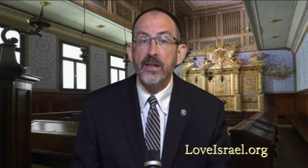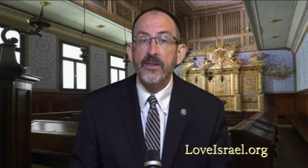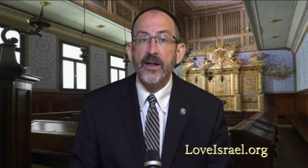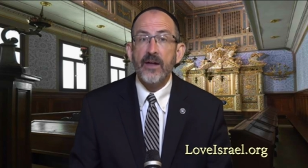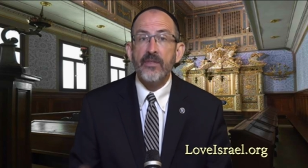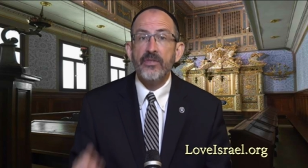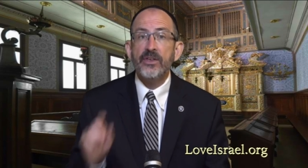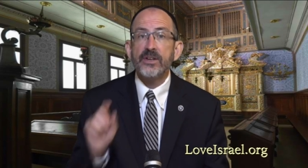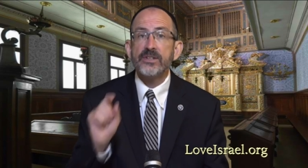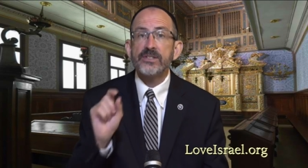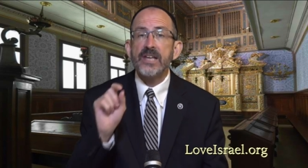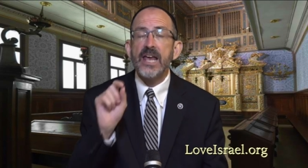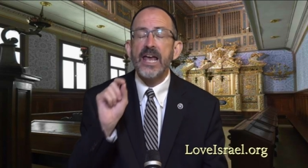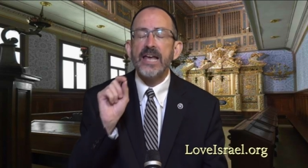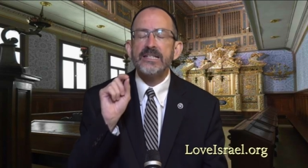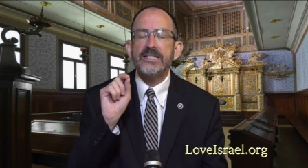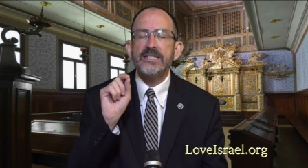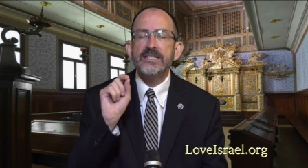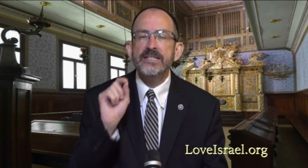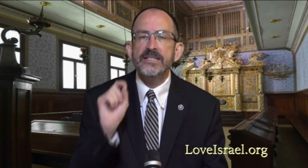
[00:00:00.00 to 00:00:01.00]
Now, this
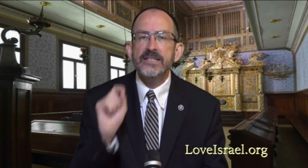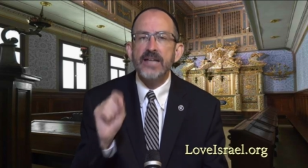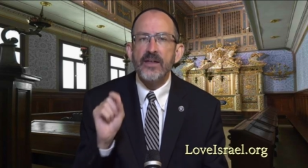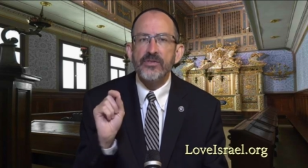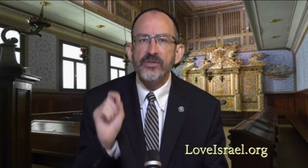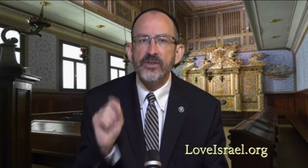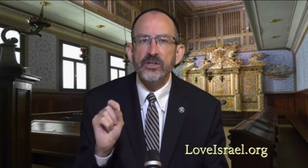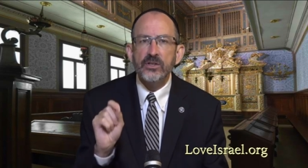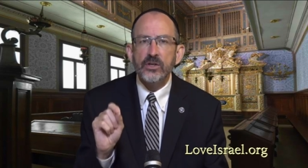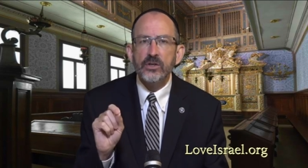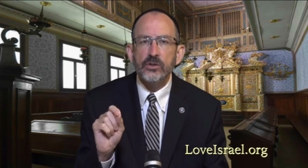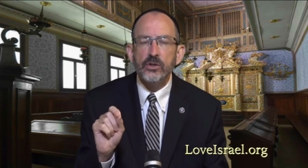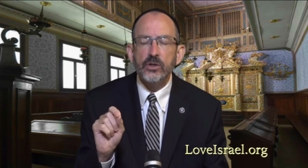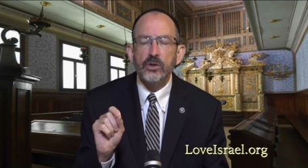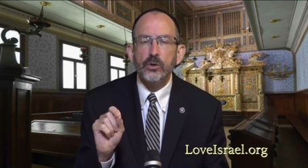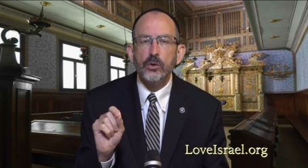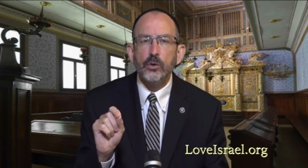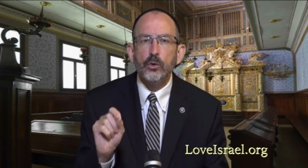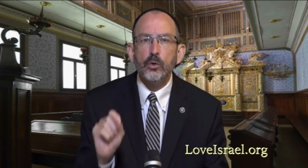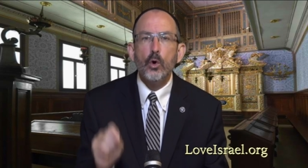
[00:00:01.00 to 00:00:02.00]
has nothing to
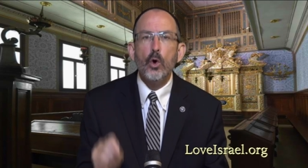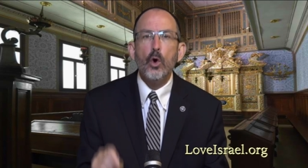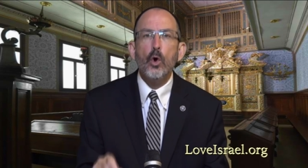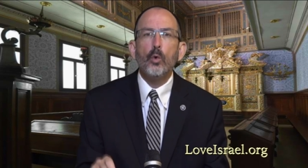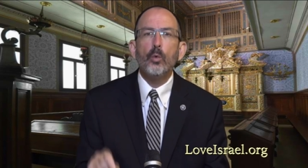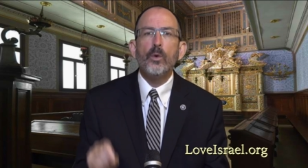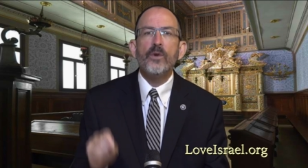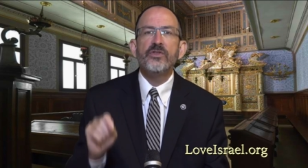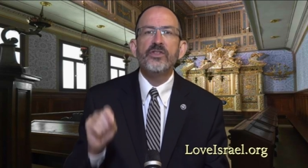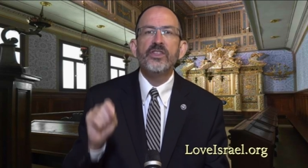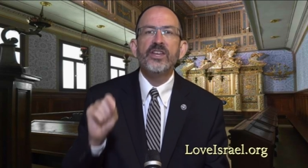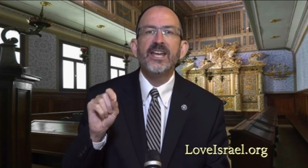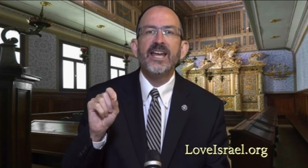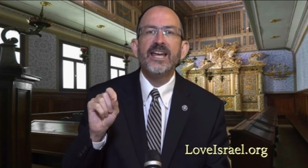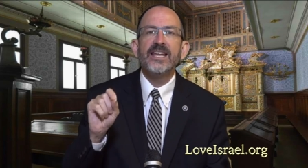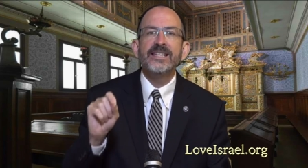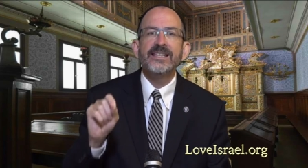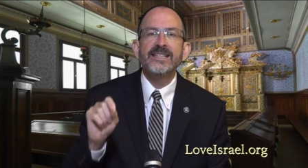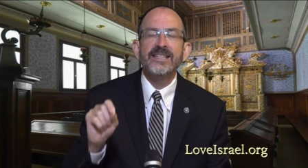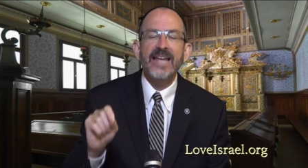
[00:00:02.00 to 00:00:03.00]
do with
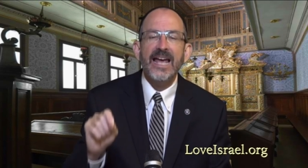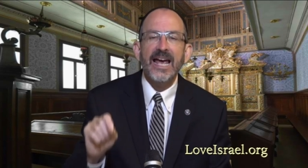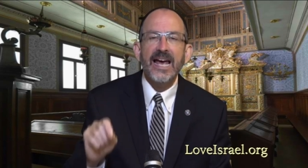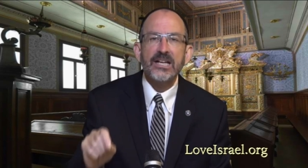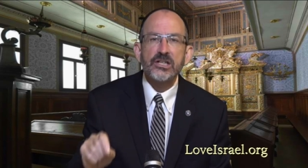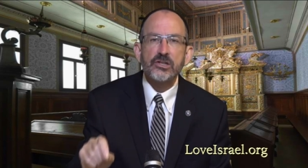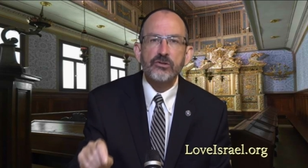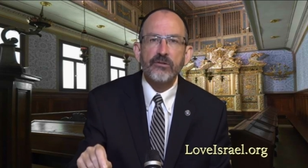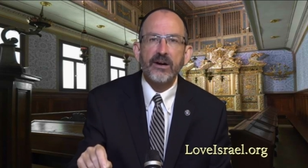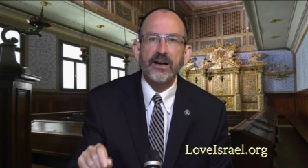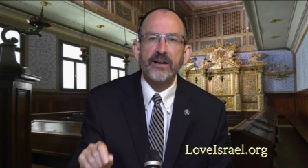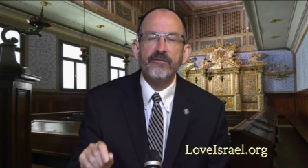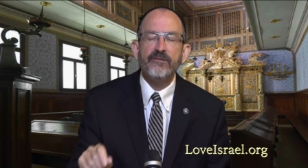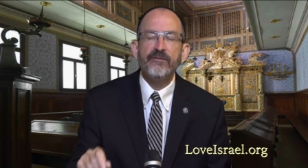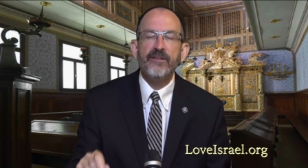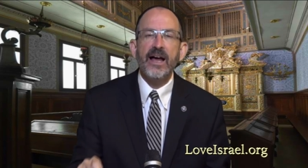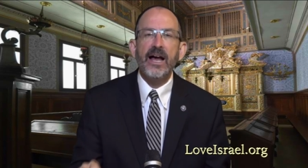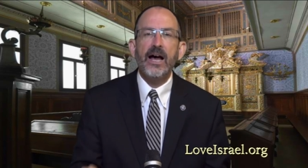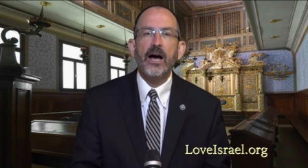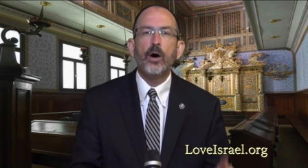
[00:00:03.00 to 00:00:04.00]
the
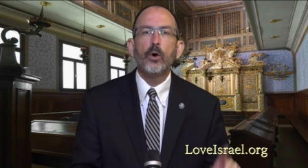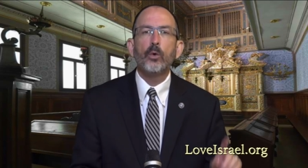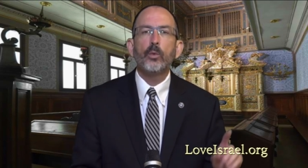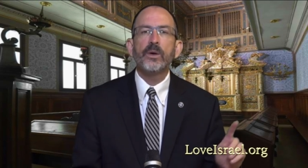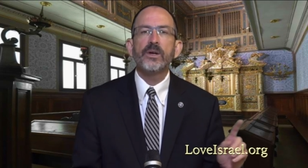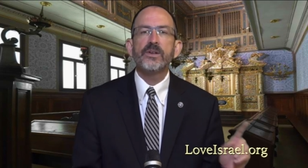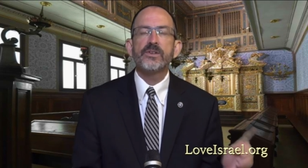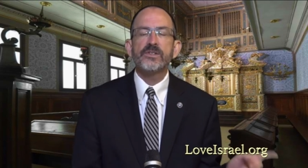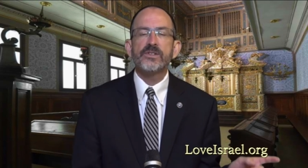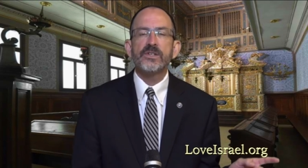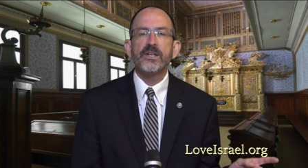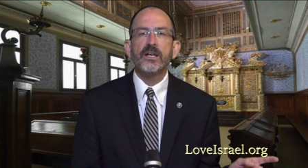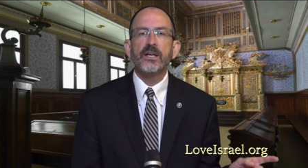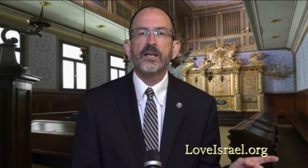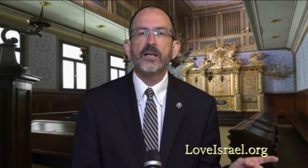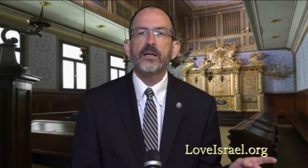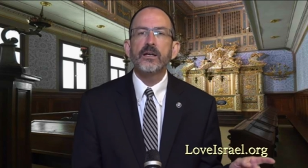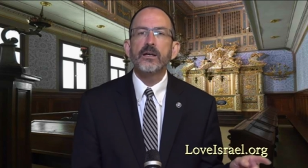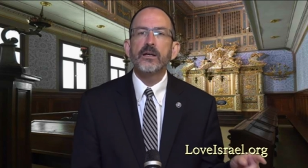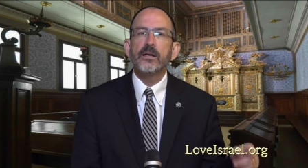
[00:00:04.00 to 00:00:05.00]
Nazarite vow we
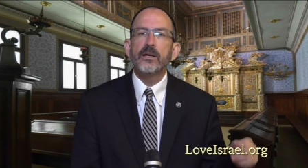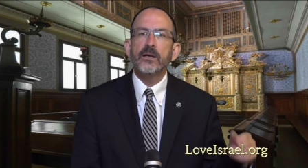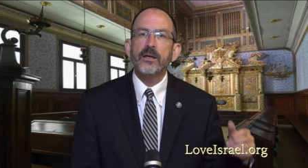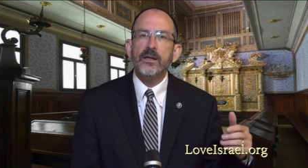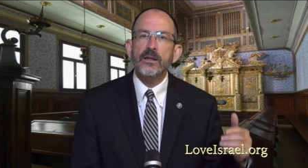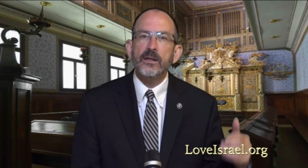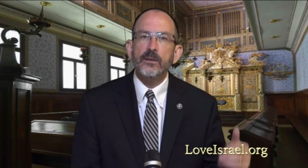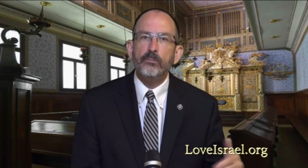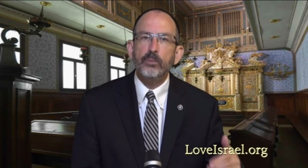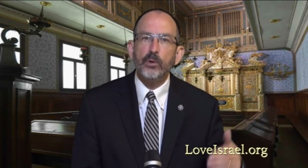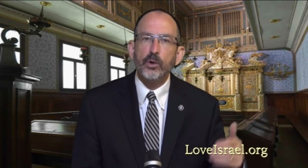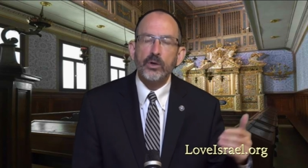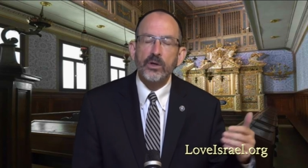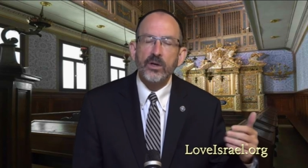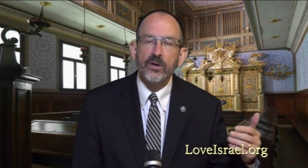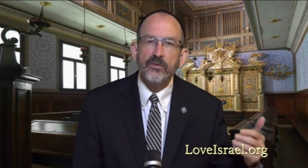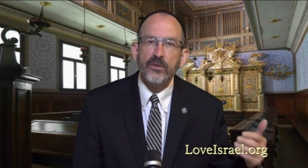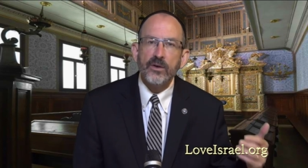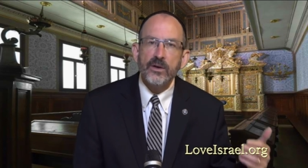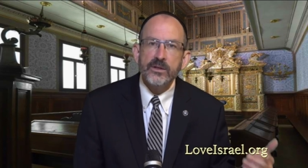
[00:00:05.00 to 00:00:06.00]
see in the book
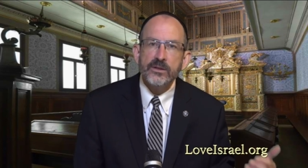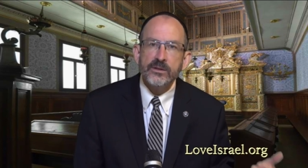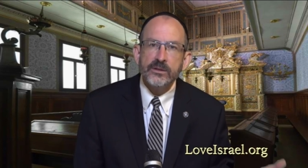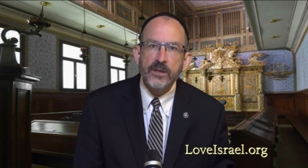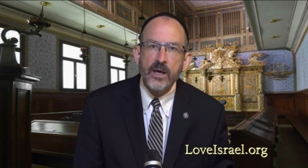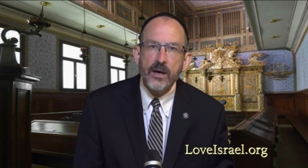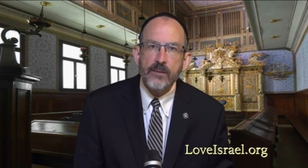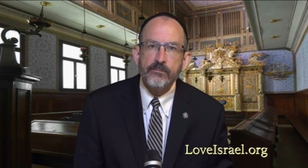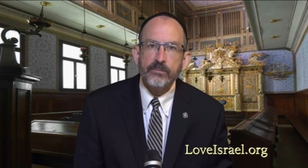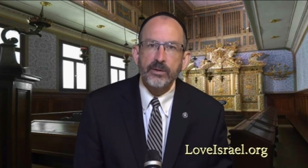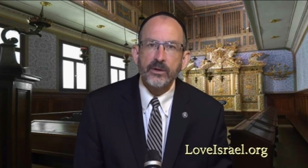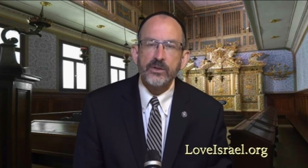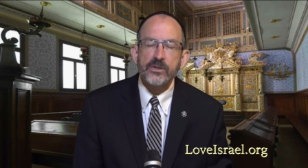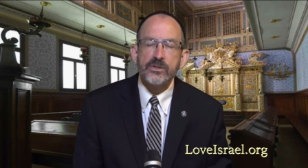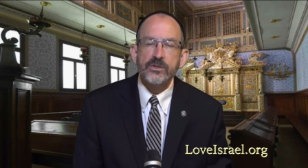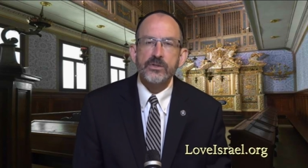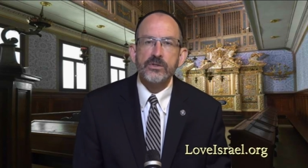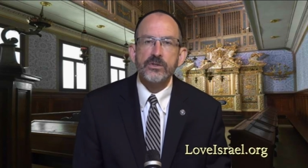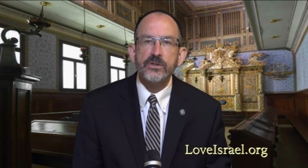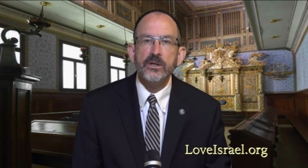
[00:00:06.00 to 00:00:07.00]
of
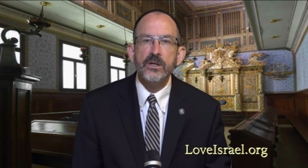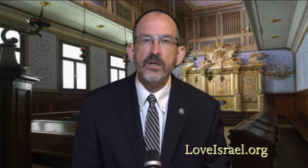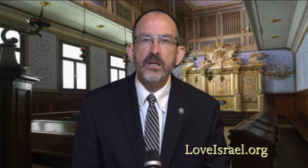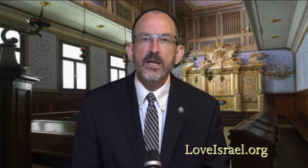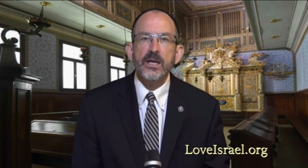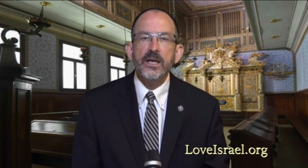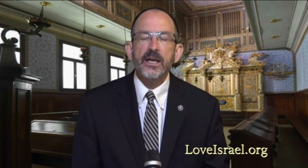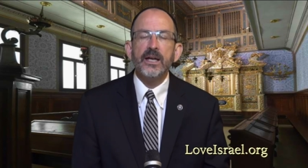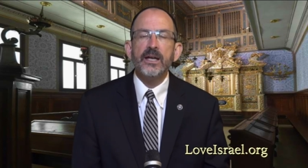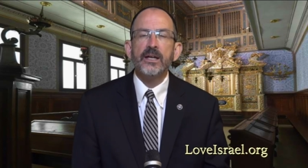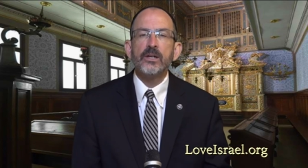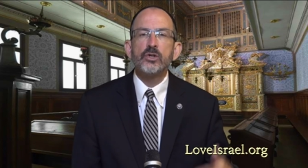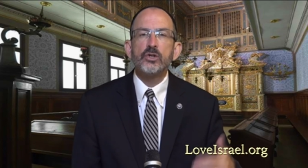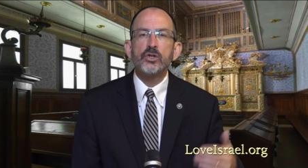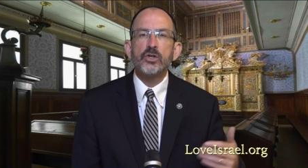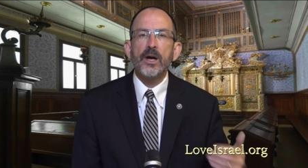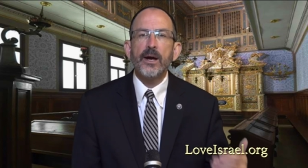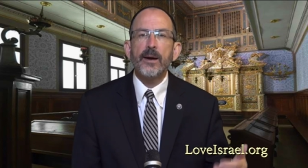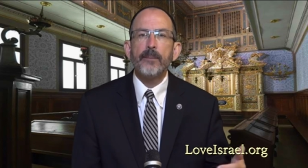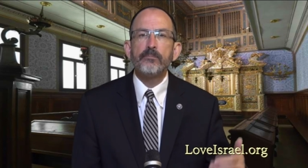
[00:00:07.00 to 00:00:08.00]
Numbers in
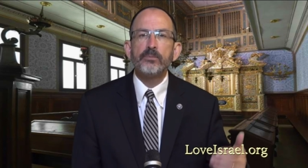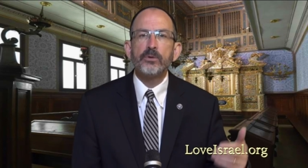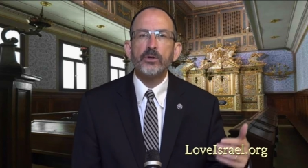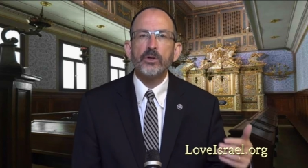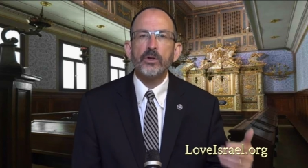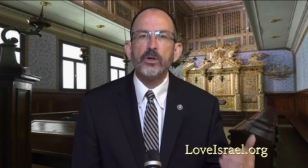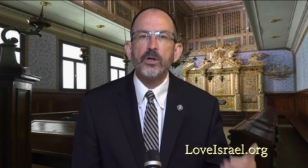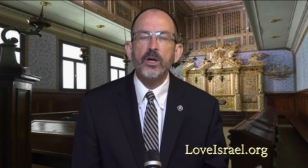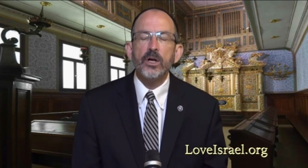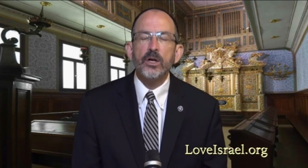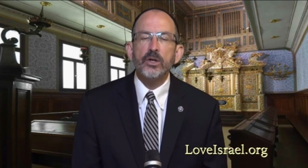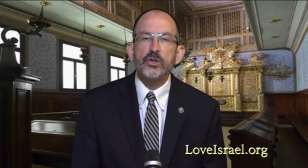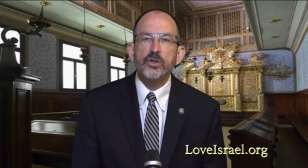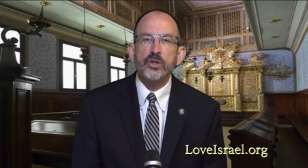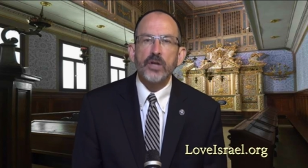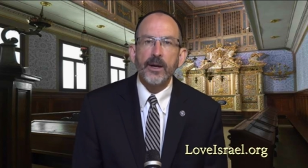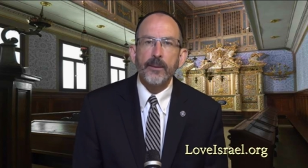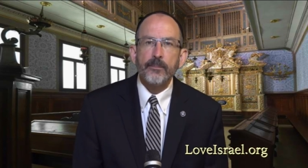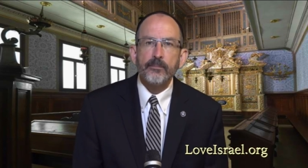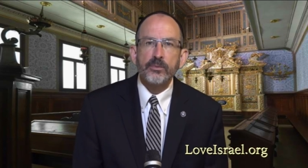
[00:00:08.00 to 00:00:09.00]
chapter
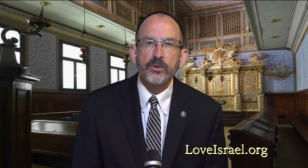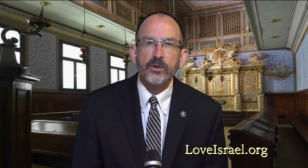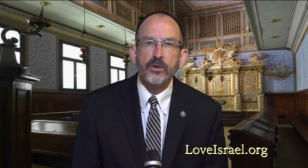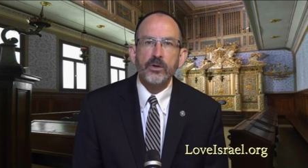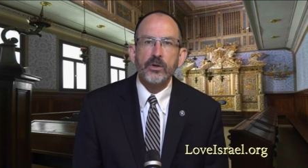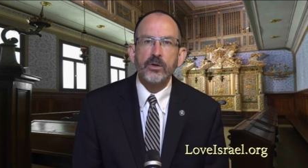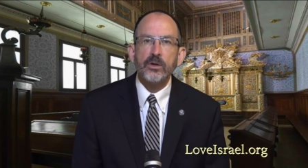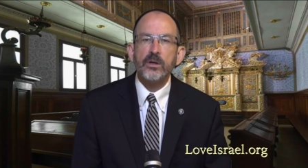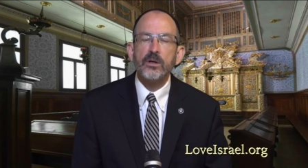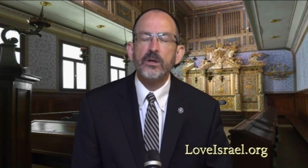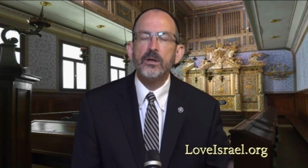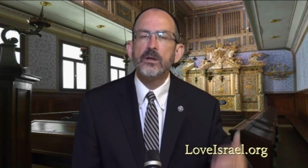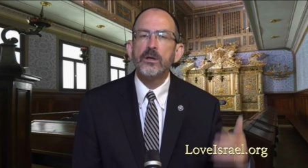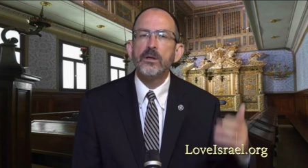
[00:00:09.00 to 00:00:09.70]
chapter